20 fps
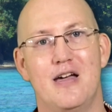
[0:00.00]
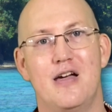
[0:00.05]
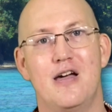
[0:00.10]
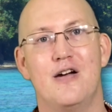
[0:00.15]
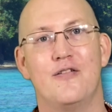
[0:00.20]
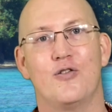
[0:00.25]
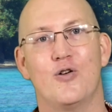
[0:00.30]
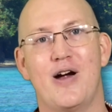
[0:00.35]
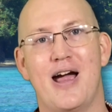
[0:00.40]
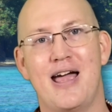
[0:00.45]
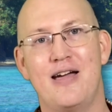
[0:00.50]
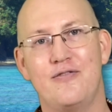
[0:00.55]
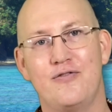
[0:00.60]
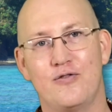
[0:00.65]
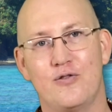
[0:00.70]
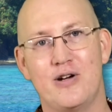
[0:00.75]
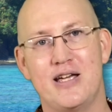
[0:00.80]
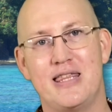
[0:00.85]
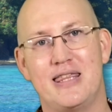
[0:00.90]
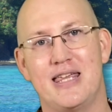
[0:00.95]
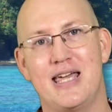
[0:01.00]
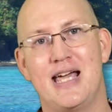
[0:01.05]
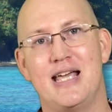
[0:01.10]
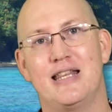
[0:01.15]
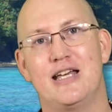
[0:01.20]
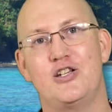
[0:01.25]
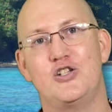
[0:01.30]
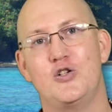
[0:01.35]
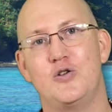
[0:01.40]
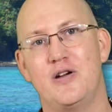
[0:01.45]
For everything
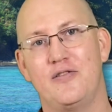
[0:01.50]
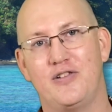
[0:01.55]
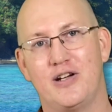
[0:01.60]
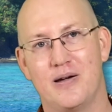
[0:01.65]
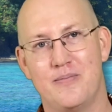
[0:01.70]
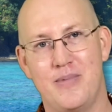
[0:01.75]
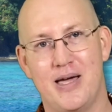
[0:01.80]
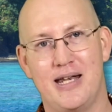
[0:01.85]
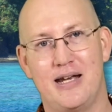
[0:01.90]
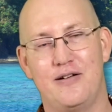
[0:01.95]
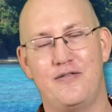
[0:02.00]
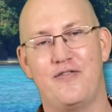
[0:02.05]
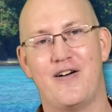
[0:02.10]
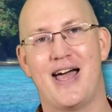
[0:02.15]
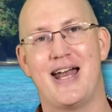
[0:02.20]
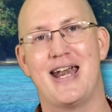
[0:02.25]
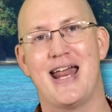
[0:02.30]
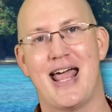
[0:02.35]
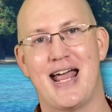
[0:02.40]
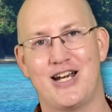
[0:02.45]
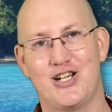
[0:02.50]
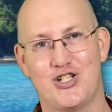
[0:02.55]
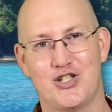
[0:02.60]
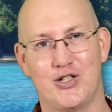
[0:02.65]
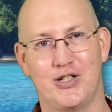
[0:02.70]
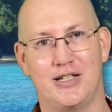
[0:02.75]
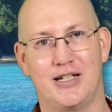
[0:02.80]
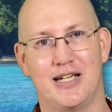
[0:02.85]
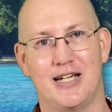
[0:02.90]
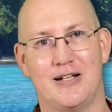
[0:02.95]
that you have committed
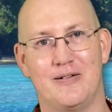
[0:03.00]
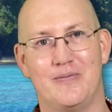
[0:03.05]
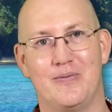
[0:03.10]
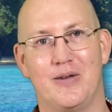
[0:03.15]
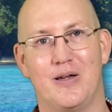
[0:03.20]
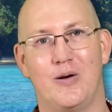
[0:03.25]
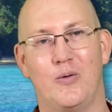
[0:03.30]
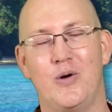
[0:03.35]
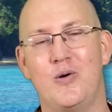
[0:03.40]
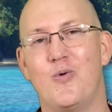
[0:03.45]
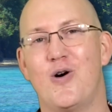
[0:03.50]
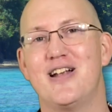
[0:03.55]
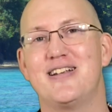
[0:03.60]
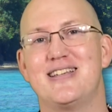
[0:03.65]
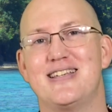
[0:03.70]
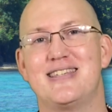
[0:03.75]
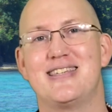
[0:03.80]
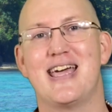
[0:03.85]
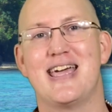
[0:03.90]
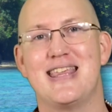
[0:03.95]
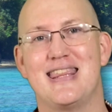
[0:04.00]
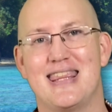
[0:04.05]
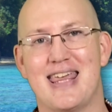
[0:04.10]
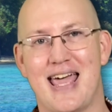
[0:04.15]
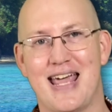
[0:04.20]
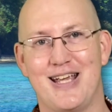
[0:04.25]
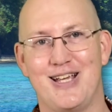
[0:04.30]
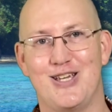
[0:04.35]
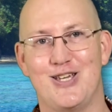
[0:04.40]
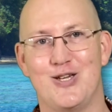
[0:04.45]
financially, we want to say
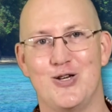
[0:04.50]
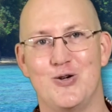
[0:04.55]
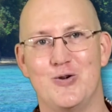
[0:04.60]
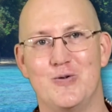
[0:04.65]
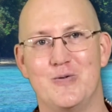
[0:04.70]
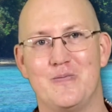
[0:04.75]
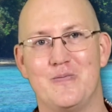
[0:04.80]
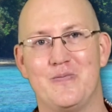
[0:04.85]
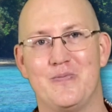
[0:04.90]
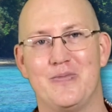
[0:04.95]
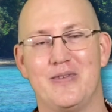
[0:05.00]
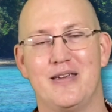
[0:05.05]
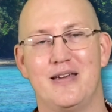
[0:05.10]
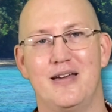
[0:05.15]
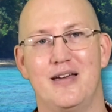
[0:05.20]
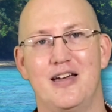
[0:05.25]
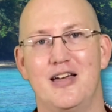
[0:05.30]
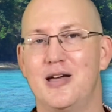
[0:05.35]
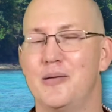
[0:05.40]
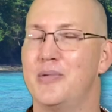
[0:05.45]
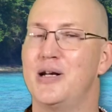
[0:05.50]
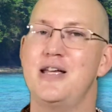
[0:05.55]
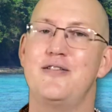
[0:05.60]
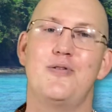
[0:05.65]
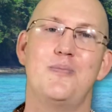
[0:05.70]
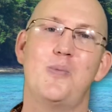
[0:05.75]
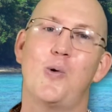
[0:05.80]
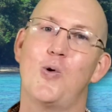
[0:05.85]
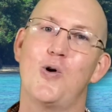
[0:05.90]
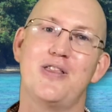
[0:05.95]
thank you. But even
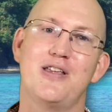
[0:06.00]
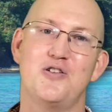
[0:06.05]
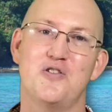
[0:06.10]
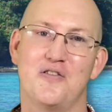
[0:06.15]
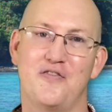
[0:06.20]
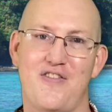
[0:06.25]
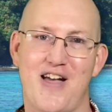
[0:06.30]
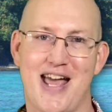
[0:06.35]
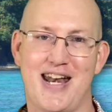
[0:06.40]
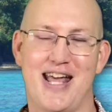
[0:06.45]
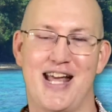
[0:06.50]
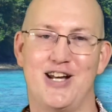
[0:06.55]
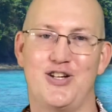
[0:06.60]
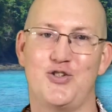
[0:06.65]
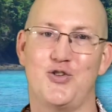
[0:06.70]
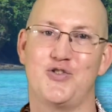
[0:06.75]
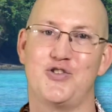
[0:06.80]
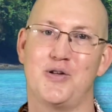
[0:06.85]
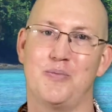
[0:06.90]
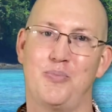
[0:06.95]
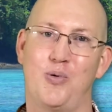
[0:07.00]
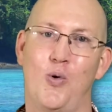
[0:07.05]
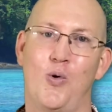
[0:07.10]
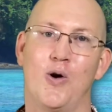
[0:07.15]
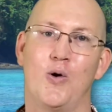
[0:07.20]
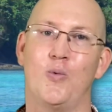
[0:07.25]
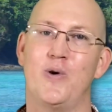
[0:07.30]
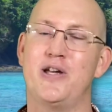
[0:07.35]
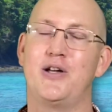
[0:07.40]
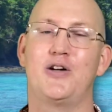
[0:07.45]
more than your financial
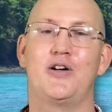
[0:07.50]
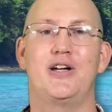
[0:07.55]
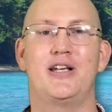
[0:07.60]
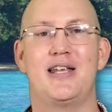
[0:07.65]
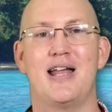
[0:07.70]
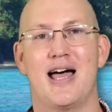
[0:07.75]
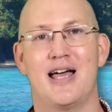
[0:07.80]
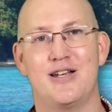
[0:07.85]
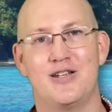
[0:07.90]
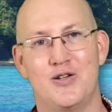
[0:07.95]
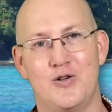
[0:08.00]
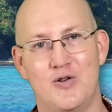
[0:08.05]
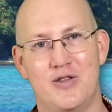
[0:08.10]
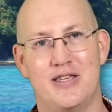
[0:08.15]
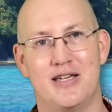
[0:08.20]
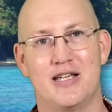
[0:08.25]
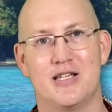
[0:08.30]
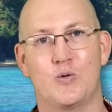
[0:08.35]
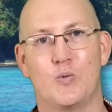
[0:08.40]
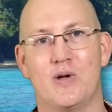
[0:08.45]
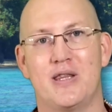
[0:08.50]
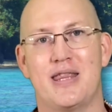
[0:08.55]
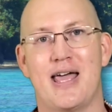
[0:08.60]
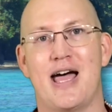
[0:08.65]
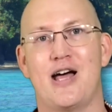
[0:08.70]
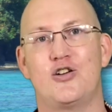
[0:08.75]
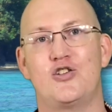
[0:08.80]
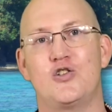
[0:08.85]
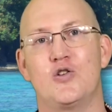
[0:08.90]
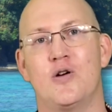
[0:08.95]
support, we could not do this without your